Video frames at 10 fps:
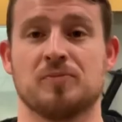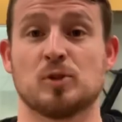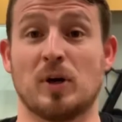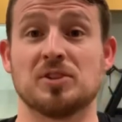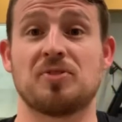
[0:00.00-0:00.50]

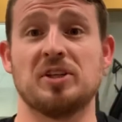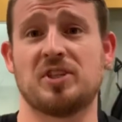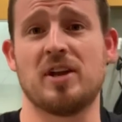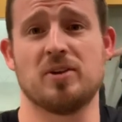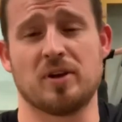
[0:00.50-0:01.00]
So I just finished
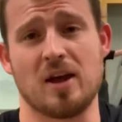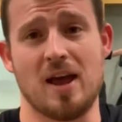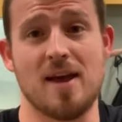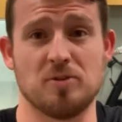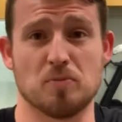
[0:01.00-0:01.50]
hitting a
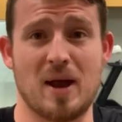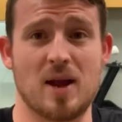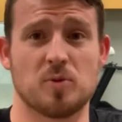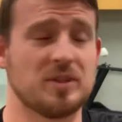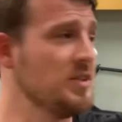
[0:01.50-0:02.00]
heavier
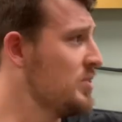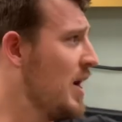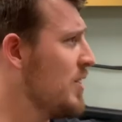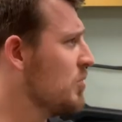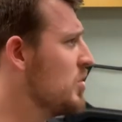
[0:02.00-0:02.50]
bag with these.
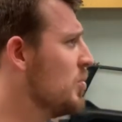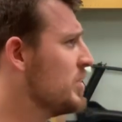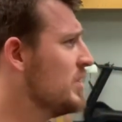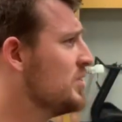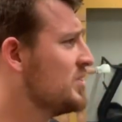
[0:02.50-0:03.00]
I don't know what
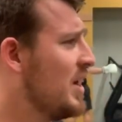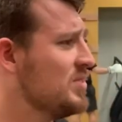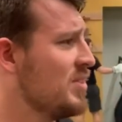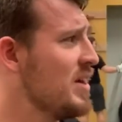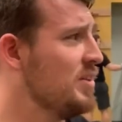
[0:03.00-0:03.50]
the size
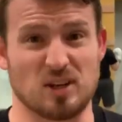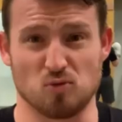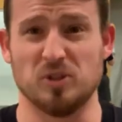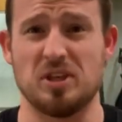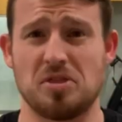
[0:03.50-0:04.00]
of that is, a
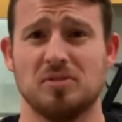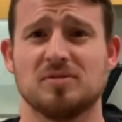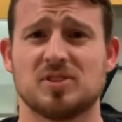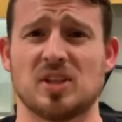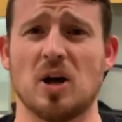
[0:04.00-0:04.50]
really
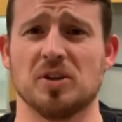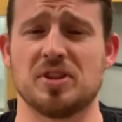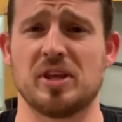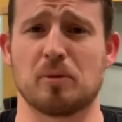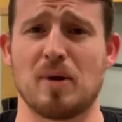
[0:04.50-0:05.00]
solid
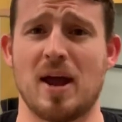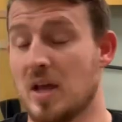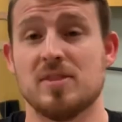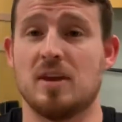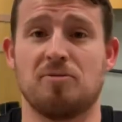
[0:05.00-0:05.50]
thick bag.
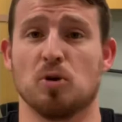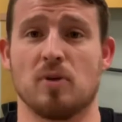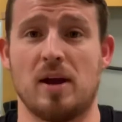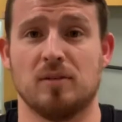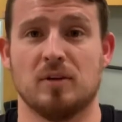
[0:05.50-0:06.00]
They feel
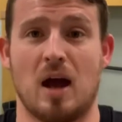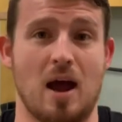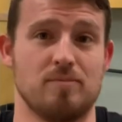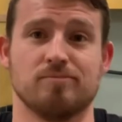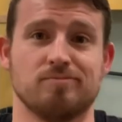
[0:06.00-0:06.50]
great.
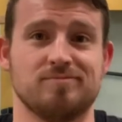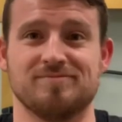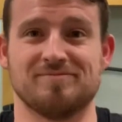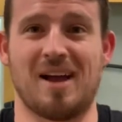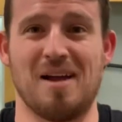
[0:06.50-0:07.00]
I,
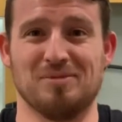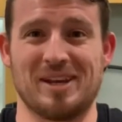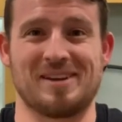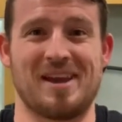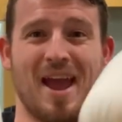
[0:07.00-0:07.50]
I'm
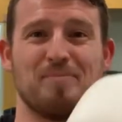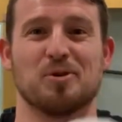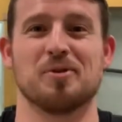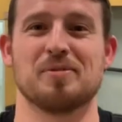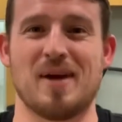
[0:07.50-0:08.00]
like happier
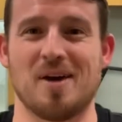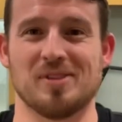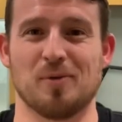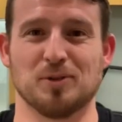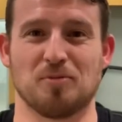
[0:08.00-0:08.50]
with them now than
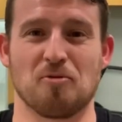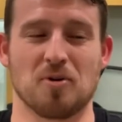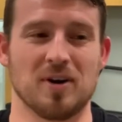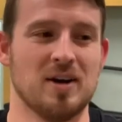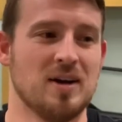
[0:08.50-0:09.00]
I was
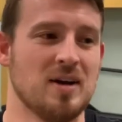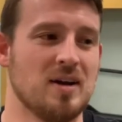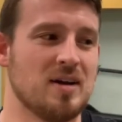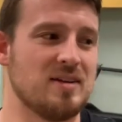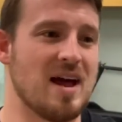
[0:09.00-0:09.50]
before,
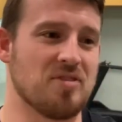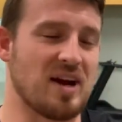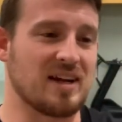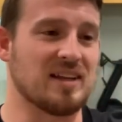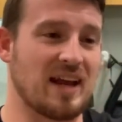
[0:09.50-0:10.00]
now that I
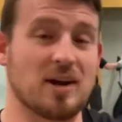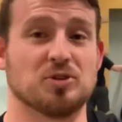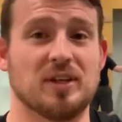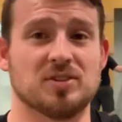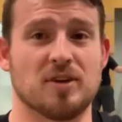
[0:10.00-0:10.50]
can like
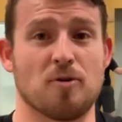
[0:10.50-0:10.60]
actually hit stuff